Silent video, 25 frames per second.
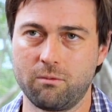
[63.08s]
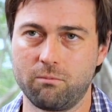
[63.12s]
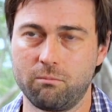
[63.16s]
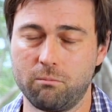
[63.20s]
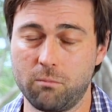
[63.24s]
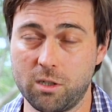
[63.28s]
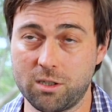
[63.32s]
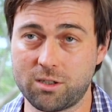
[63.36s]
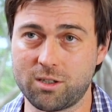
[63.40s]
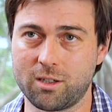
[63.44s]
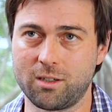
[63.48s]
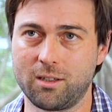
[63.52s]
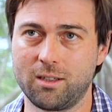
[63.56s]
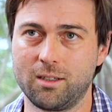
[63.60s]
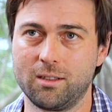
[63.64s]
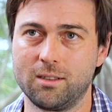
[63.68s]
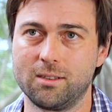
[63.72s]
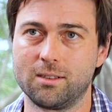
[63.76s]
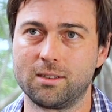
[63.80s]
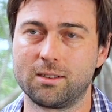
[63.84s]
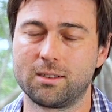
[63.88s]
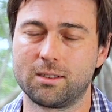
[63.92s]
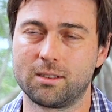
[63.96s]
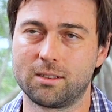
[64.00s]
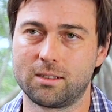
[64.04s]
mission
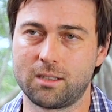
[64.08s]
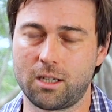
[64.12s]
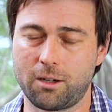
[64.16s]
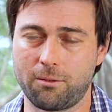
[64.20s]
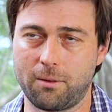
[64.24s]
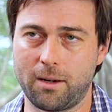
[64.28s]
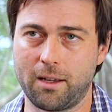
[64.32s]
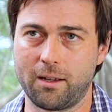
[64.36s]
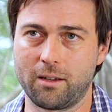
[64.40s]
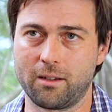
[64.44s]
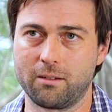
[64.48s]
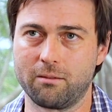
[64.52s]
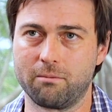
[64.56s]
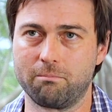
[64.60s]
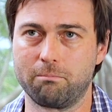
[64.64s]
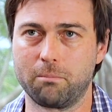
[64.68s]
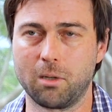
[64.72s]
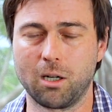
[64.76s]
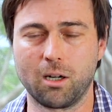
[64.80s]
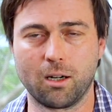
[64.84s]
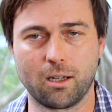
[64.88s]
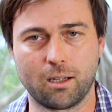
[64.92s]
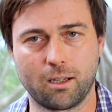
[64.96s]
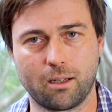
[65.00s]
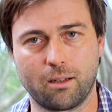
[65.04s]
is around
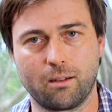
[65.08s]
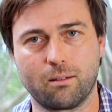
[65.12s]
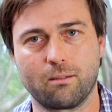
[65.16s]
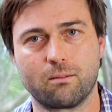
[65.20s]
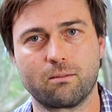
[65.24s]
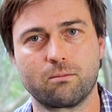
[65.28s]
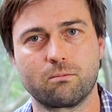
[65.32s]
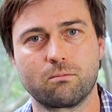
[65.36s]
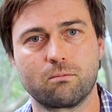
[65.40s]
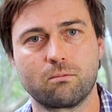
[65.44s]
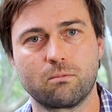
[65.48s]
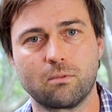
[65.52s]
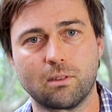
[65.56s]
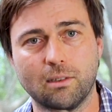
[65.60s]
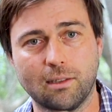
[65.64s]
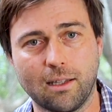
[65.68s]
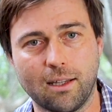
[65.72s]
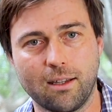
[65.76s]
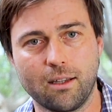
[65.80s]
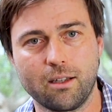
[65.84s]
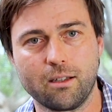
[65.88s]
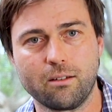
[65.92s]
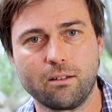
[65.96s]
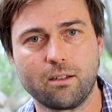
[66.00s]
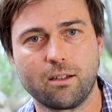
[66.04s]
buying
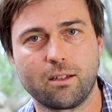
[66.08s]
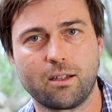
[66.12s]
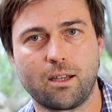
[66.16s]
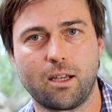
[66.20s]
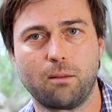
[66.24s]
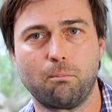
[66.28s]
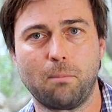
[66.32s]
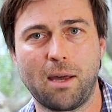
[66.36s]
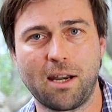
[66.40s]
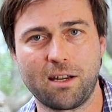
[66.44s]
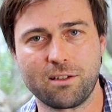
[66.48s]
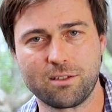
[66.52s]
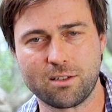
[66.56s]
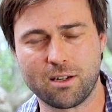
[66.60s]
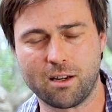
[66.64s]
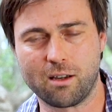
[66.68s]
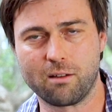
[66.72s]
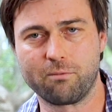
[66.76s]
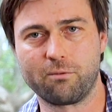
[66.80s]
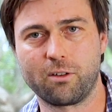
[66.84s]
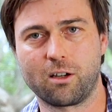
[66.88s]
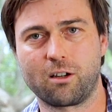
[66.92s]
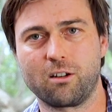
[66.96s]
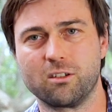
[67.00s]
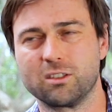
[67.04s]
land and managing
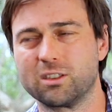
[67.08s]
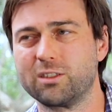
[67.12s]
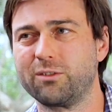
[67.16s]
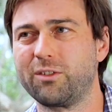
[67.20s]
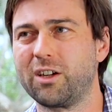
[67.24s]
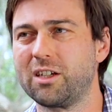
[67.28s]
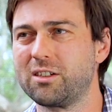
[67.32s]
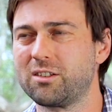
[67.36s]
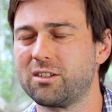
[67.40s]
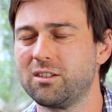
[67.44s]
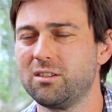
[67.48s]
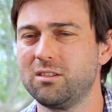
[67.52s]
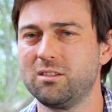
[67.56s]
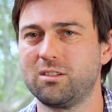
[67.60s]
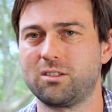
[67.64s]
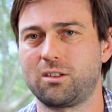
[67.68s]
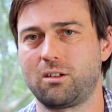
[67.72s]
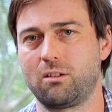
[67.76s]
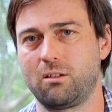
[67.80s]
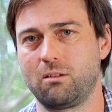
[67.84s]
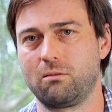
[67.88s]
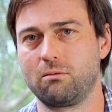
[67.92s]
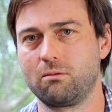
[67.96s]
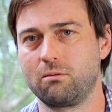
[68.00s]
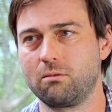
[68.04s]
it for conservation.
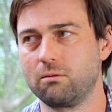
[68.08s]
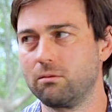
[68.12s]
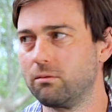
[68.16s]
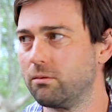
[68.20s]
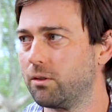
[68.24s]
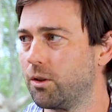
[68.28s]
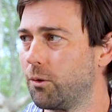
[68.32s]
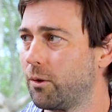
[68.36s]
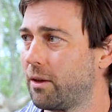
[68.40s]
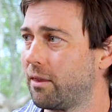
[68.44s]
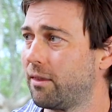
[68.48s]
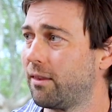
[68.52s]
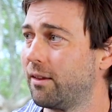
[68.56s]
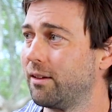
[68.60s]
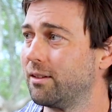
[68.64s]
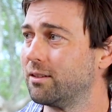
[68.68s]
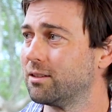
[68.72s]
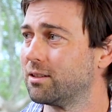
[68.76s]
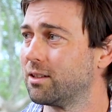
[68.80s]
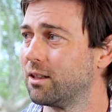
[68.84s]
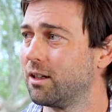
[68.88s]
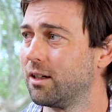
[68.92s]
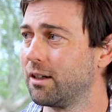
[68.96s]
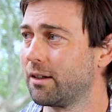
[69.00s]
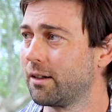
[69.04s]
So doing
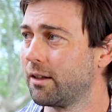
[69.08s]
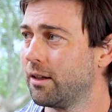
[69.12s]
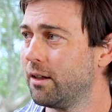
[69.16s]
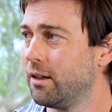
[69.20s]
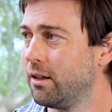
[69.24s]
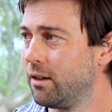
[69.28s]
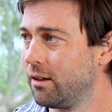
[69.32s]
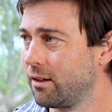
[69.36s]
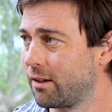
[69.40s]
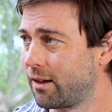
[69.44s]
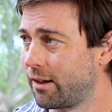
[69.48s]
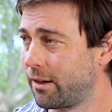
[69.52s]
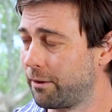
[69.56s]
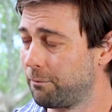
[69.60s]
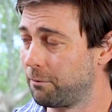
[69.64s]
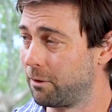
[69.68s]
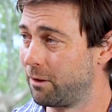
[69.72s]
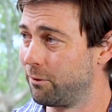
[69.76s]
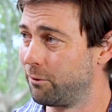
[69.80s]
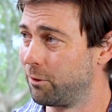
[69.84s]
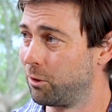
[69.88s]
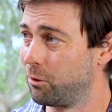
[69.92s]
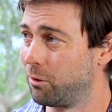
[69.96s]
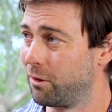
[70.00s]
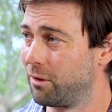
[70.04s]
things like getting rid
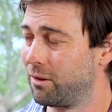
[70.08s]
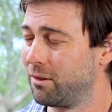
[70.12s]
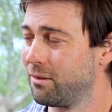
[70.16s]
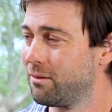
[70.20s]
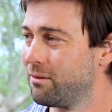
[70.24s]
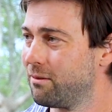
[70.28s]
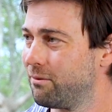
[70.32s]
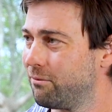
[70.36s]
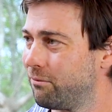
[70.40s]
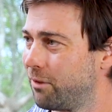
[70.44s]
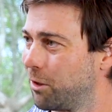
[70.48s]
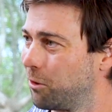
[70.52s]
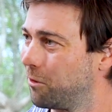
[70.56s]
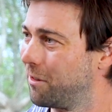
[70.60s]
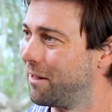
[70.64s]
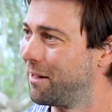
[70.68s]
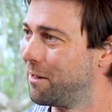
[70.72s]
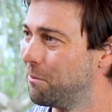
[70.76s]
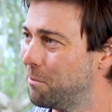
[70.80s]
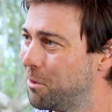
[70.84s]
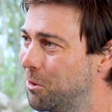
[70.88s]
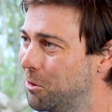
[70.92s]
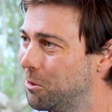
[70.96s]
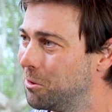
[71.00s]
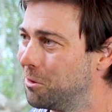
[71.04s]
of all the feral
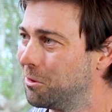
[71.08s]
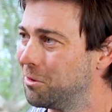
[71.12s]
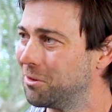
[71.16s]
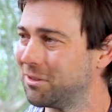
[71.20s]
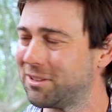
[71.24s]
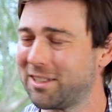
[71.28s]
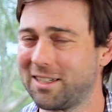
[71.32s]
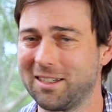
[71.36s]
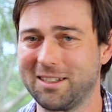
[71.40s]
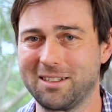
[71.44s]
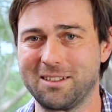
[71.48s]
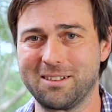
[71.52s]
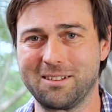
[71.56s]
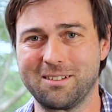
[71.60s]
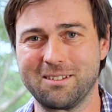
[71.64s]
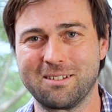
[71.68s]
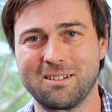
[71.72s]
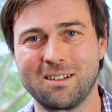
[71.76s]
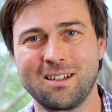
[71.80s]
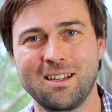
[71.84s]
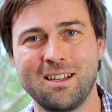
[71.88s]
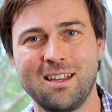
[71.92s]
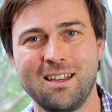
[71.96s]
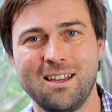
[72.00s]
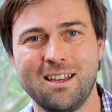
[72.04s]
animals and
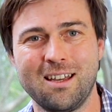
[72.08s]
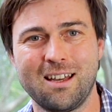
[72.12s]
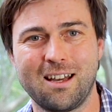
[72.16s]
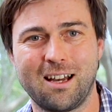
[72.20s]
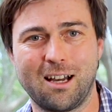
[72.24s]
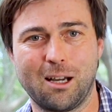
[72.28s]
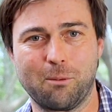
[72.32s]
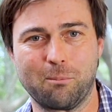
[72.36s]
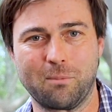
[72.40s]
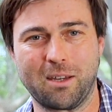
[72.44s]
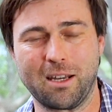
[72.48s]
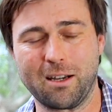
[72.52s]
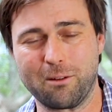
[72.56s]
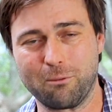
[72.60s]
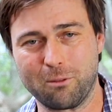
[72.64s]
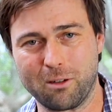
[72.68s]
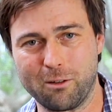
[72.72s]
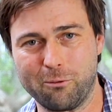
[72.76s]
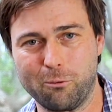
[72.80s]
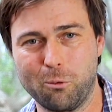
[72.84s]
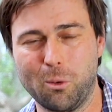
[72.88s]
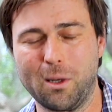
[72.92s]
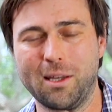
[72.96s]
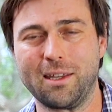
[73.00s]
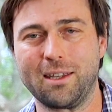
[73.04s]
getting rid
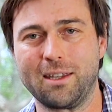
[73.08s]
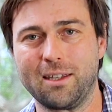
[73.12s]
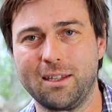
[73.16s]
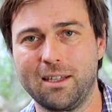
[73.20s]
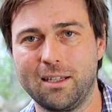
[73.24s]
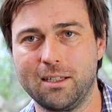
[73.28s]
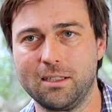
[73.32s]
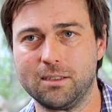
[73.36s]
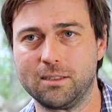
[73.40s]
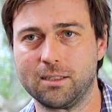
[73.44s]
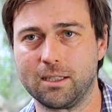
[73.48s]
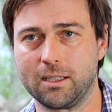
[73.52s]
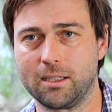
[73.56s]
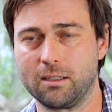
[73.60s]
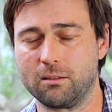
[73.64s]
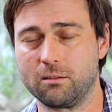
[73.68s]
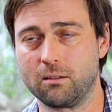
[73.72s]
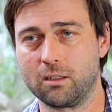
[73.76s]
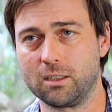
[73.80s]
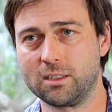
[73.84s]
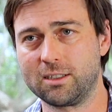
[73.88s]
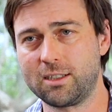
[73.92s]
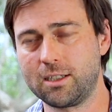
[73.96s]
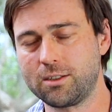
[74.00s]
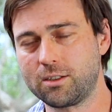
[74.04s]
of weeds
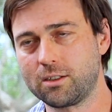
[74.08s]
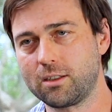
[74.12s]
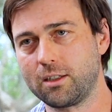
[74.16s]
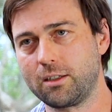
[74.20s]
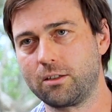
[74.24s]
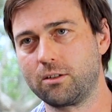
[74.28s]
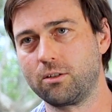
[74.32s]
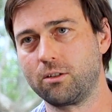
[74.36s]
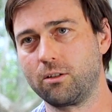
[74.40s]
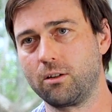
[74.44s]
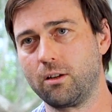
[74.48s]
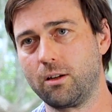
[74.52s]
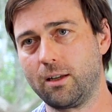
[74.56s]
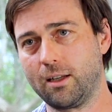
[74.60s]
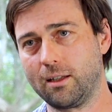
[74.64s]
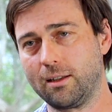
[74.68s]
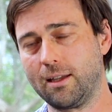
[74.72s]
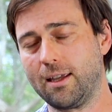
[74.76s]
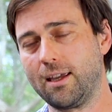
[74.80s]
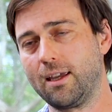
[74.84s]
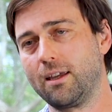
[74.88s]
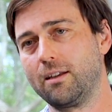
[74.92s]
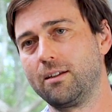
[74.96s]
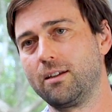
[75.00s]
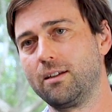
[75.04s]
and essentially turning
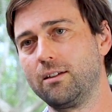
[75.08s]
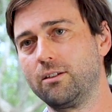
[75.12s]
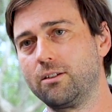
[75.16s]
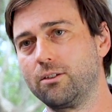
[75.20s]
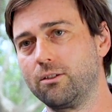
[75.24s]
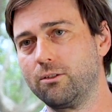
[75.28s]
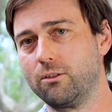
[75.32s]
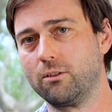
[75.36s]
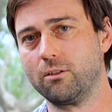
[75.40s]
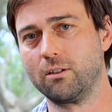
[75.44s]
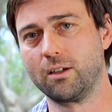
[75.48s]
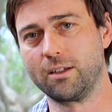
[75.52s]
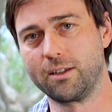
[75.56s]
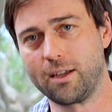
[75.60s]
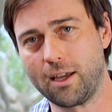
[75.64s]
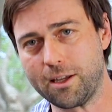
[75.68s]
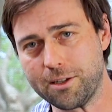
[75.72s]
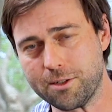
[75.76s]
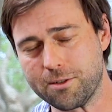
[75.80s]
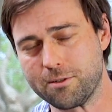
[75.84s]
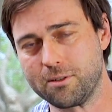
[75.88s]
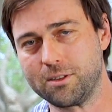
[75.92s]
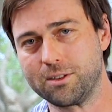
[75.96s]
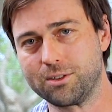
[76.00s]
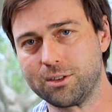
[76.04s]
land into a
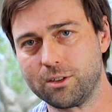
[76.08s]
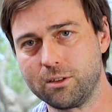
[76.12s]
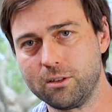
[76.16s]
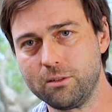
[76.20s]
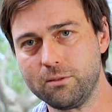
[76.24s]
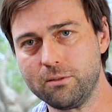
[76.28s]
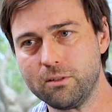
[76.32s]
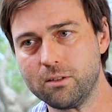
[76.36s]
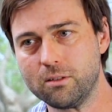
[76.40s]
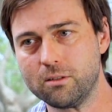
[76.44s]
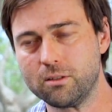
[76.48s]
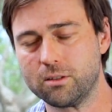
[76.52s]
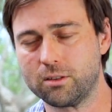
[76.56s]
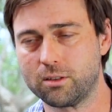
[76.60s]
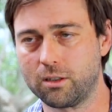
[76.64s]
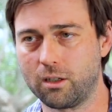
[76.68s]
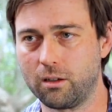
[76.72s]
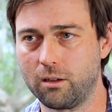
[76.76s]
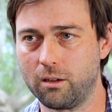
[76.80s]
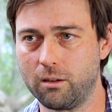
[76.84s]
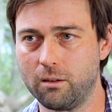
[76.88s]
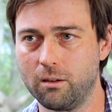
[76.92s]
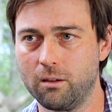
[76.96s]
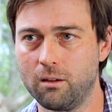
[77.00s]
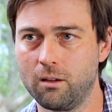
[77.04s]
nature reserve.
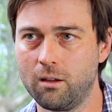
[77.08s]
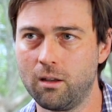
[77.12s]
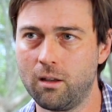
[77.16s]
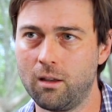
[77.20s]
So